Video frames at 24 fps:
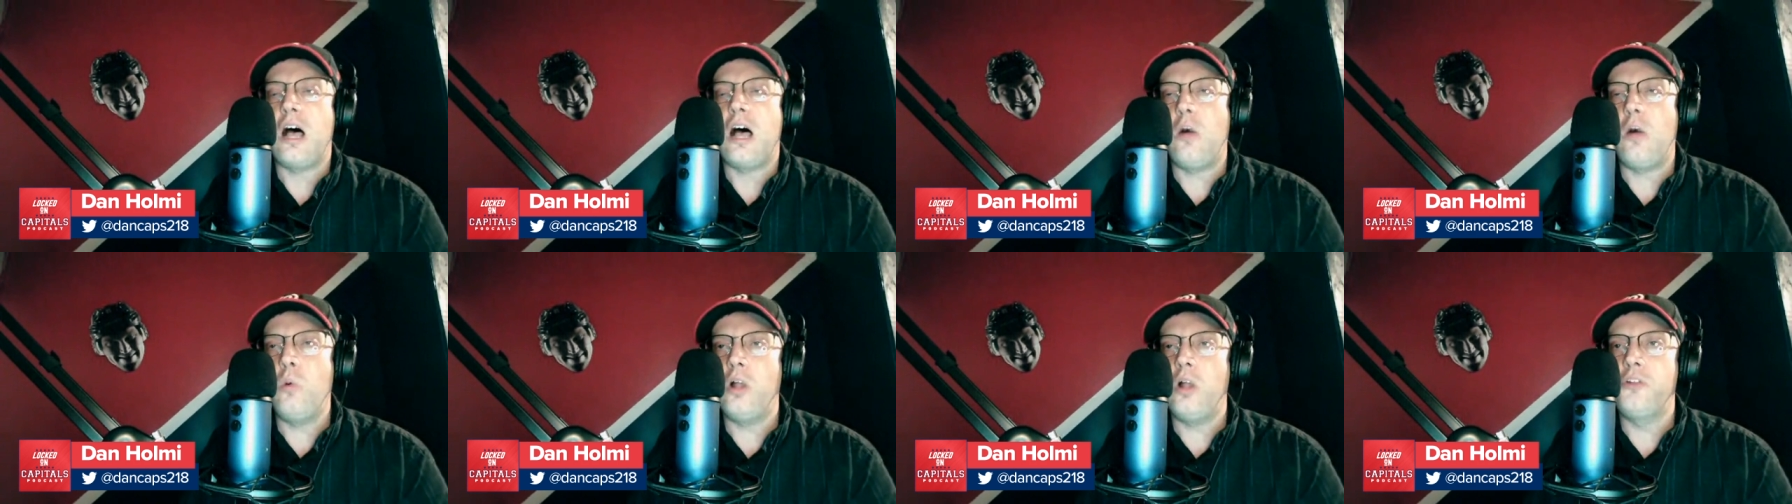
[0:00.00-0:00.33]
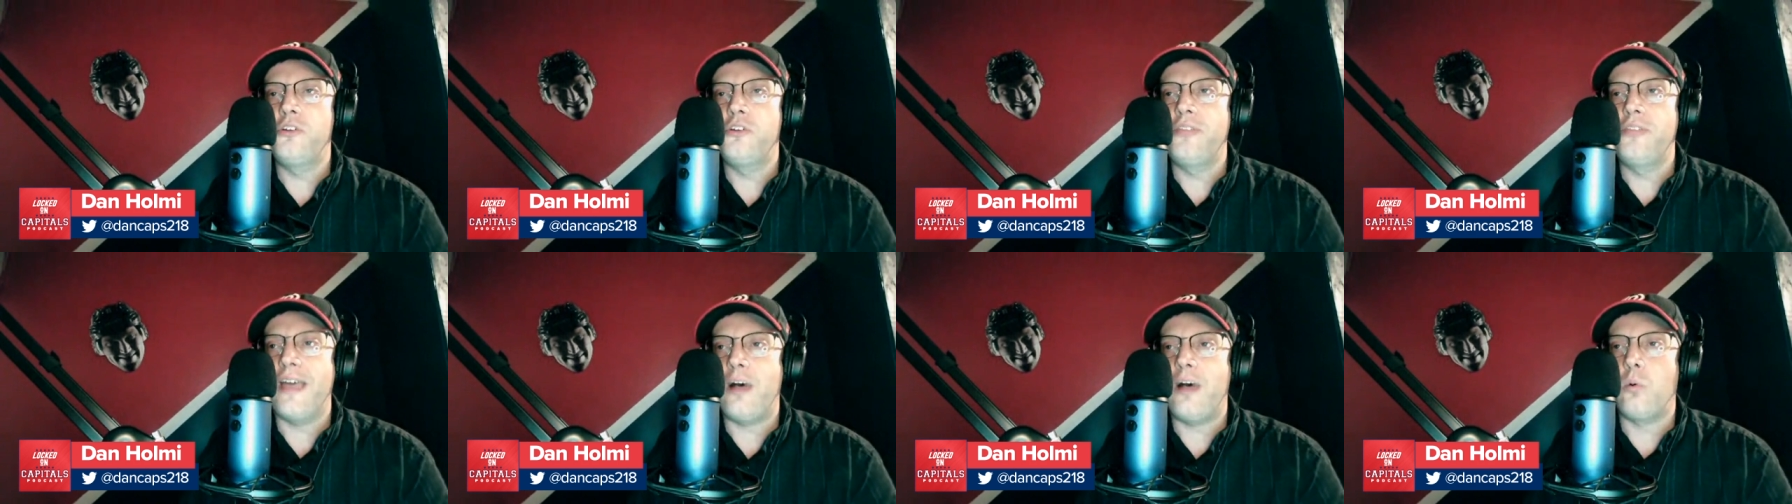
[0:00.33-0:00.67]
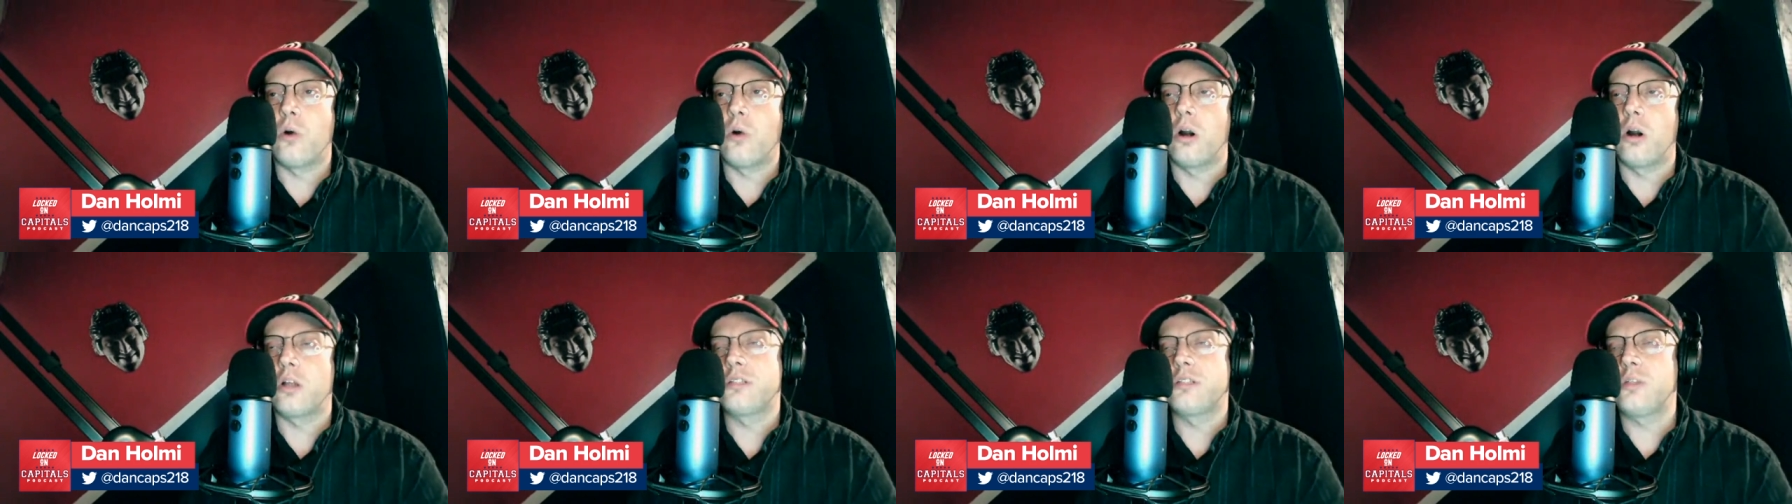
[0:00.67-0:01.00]
How well did that
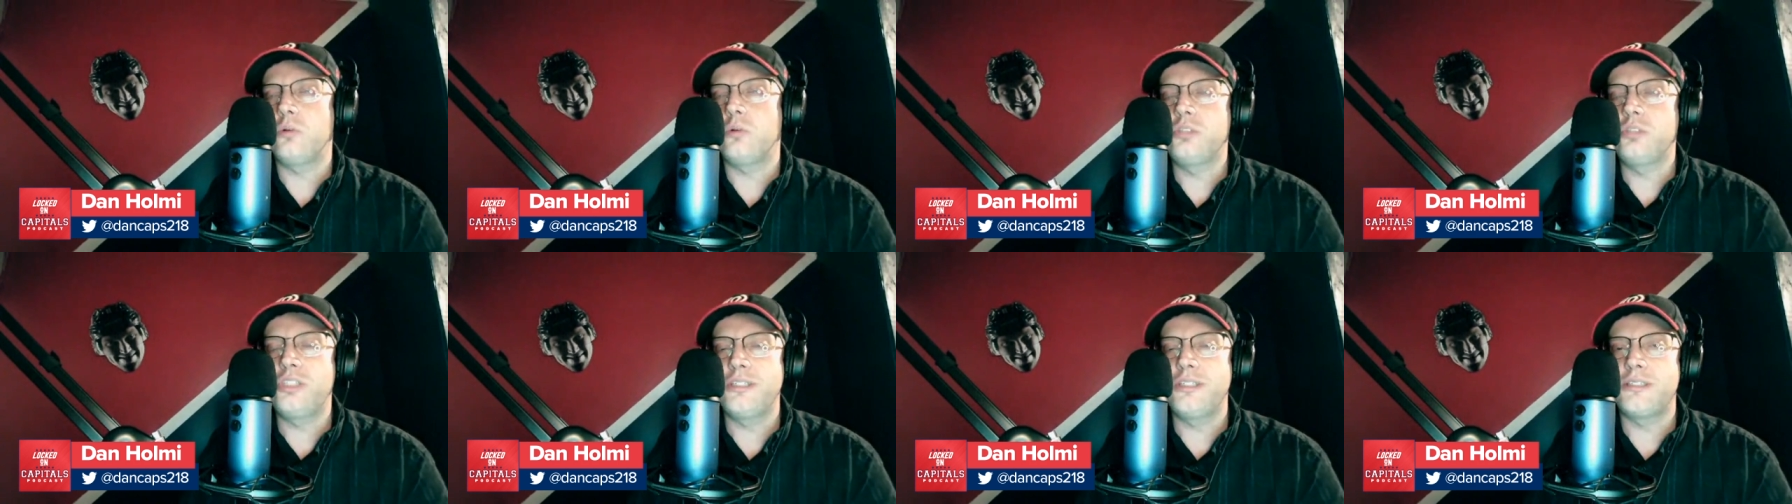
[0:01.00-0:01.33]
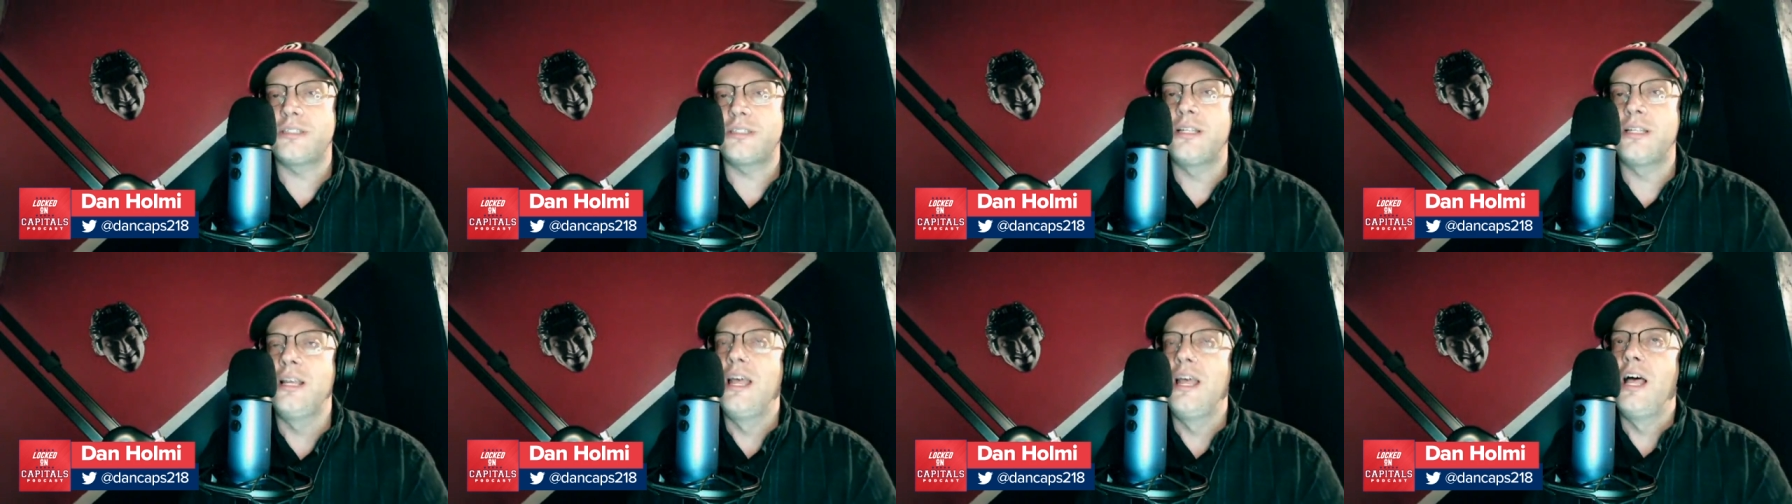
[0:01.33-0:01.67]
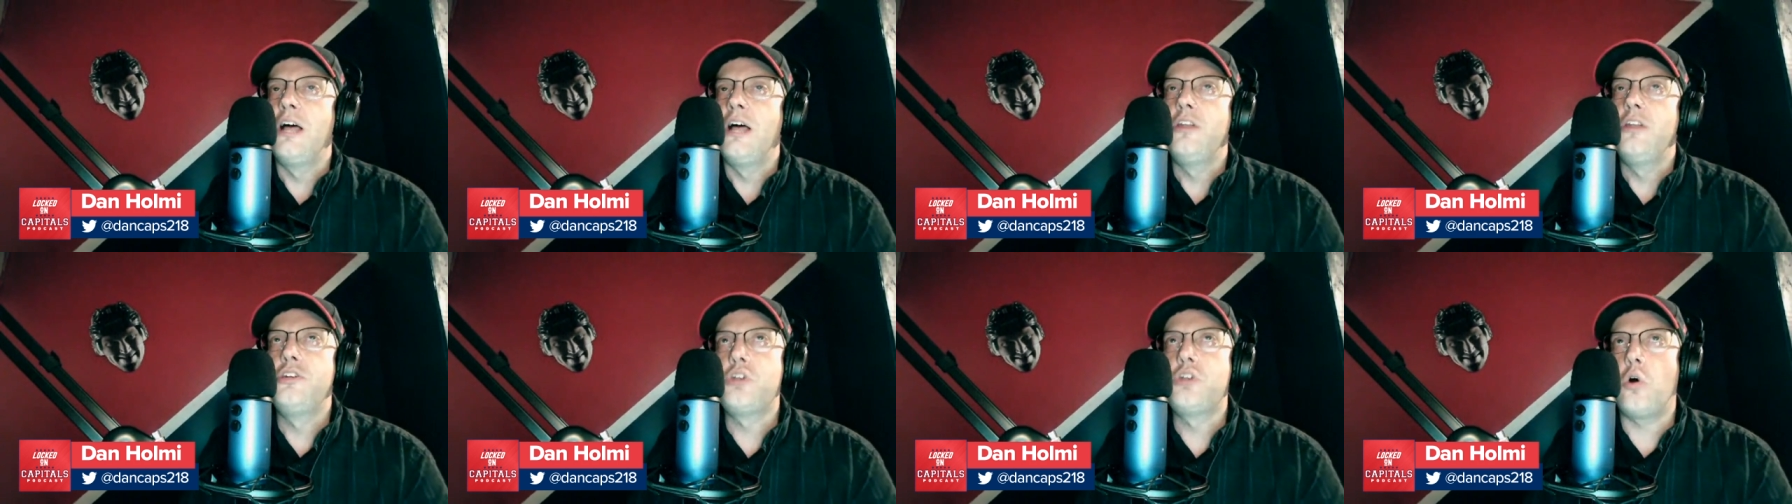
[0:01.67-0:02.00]
work? So just
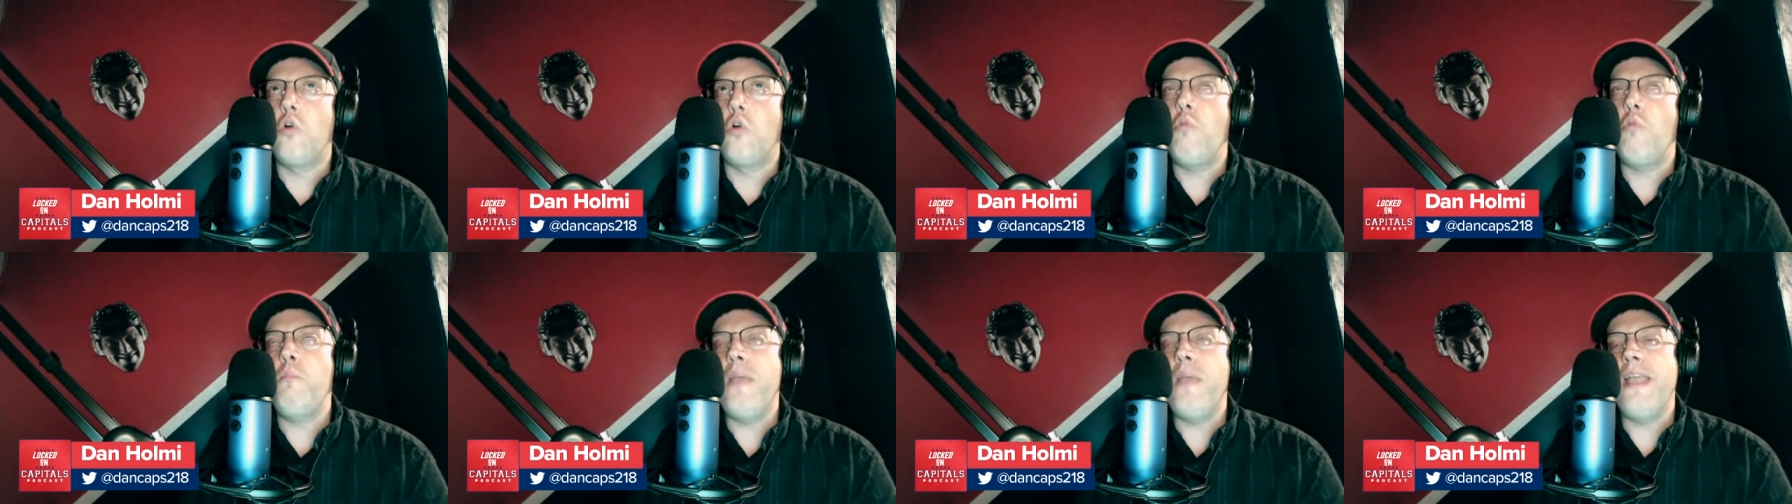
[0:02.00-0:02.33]
don't